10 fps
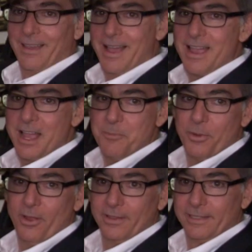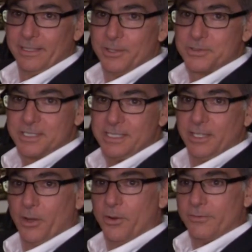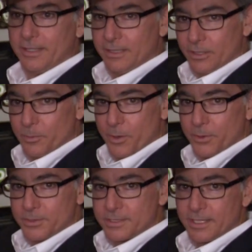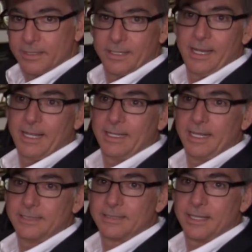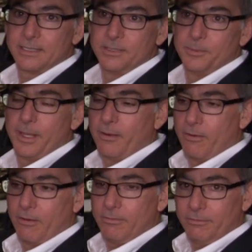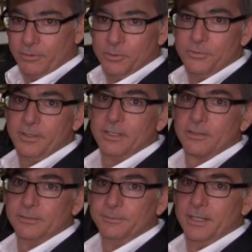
Hi, I'm Paul Elio, CEO of Elio Motors, and today I'd like to talk to you about our new vehicle.